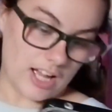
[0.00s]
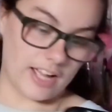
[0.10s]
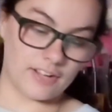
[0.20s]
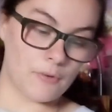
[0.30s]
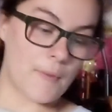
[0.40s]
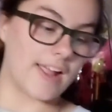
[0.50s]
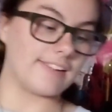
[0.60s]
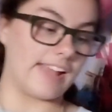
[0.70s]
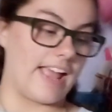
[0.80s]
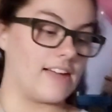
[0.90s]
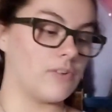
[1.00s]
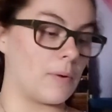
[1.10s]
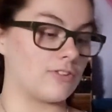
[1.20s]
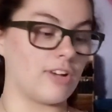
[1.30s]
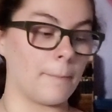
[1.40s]
He remained a
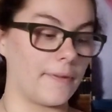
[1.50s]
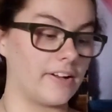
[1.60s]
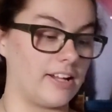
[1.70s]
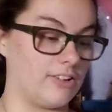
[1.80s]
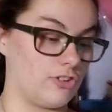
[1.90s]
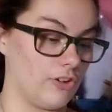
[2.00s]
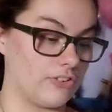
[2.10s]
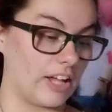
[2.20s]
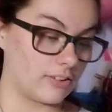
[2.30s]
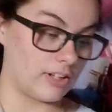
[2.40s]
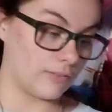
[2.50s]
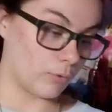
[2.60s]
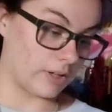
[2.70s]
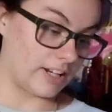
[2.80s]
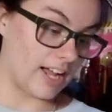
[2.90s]
heavyweight champion until
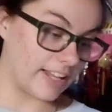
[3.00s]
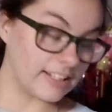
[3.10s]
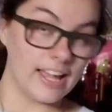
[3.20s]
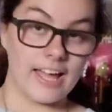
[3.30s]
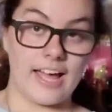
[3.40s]
1949.